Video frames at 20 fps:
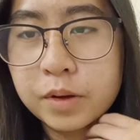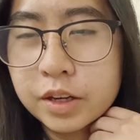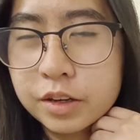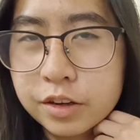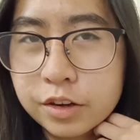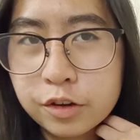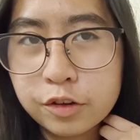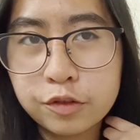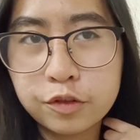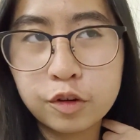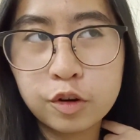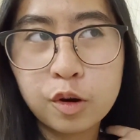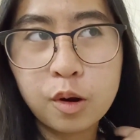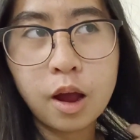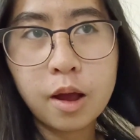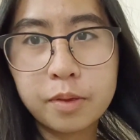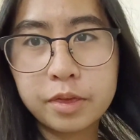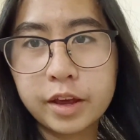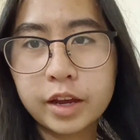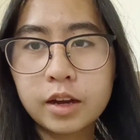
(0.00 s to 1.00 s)
they for,
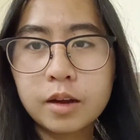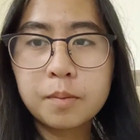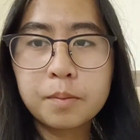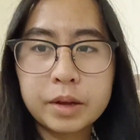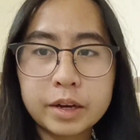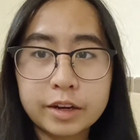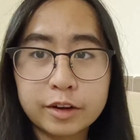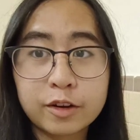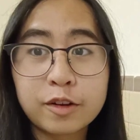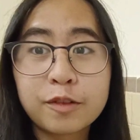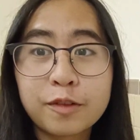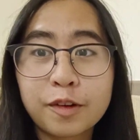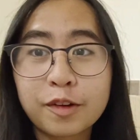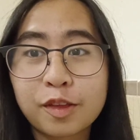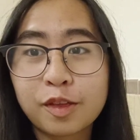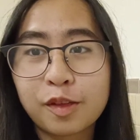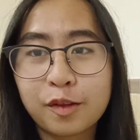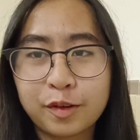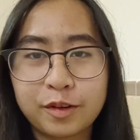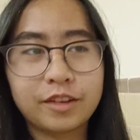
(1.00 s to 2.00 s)
I think I'm getting hurt for
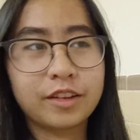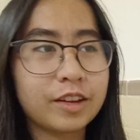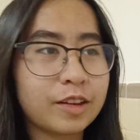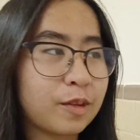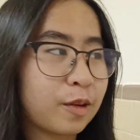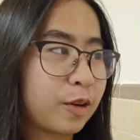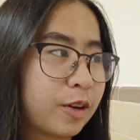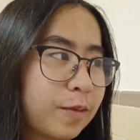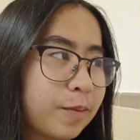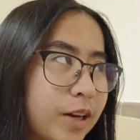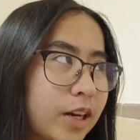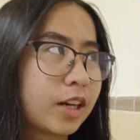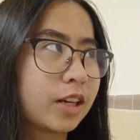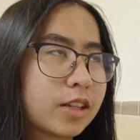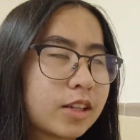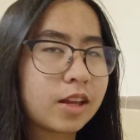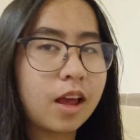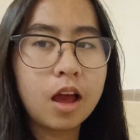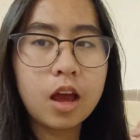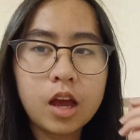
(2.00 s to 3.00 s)
the
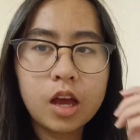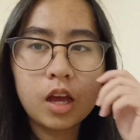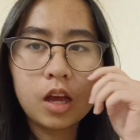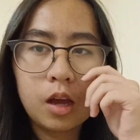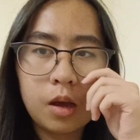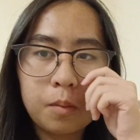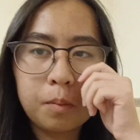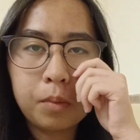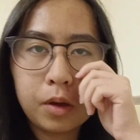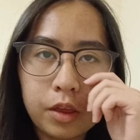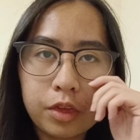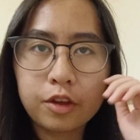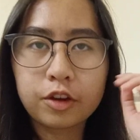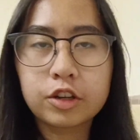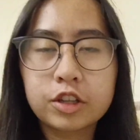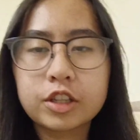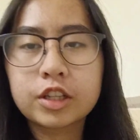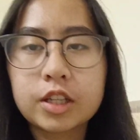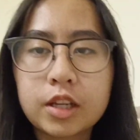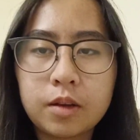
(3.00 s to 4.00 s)
minutes, but
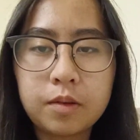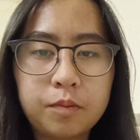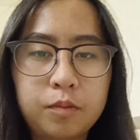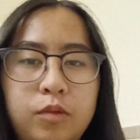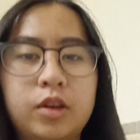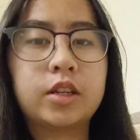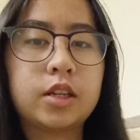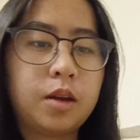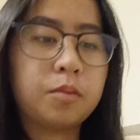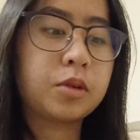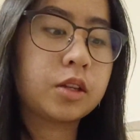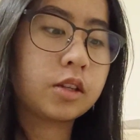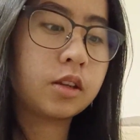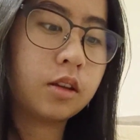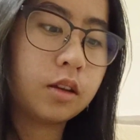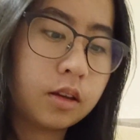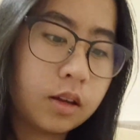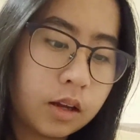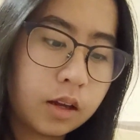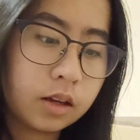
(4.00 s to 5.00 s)
there's, what time is
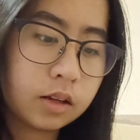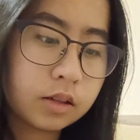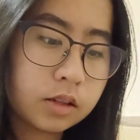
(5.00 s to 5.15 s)
it?